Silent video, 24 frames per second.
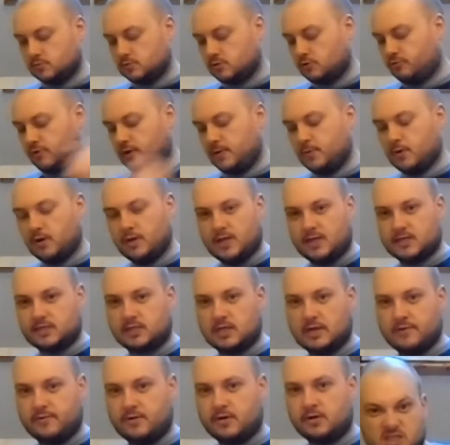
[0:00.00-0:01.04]
Cream all that
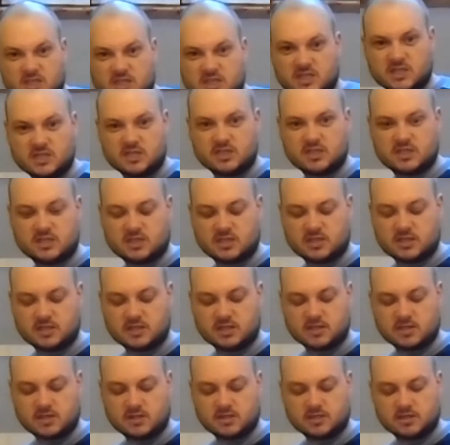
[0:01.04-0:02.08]
together.
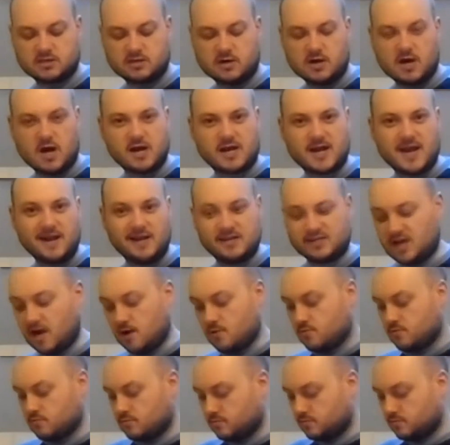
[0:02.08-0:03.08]
Okay, let's go.